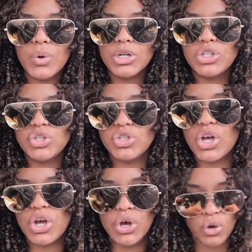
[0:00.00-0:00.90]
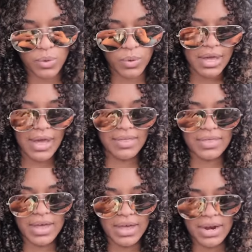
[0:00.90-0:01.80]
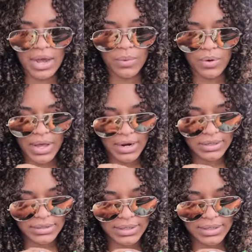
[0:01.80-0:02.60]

or so. And then I will get into